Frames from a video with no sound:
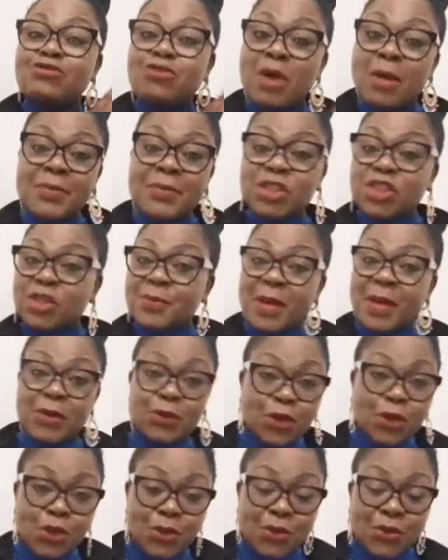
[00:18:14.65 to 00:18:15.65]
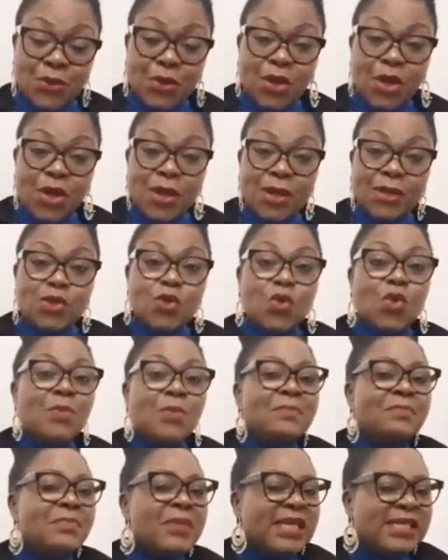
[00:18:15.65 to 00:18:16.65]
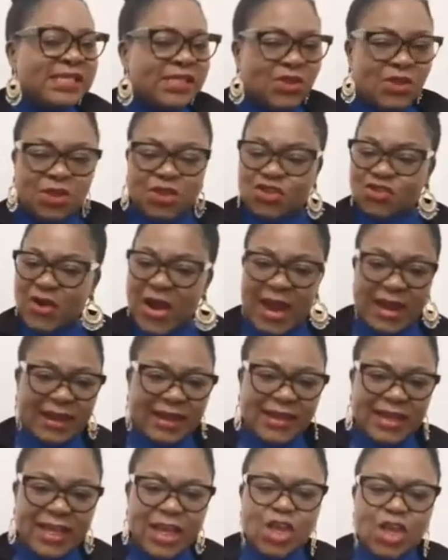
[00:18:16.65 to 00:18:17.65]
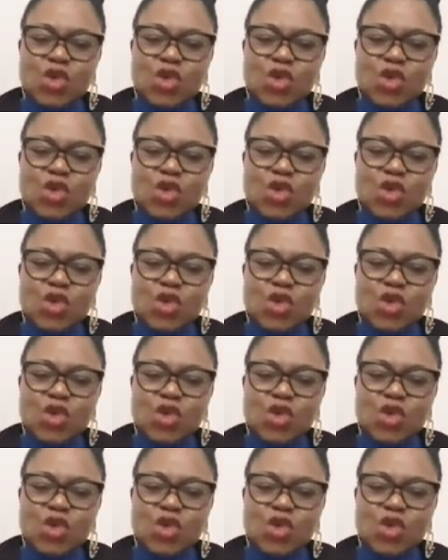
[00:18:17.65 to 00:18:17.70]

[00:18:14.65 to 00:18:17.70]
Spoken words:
rubbish about you, you will miss your track.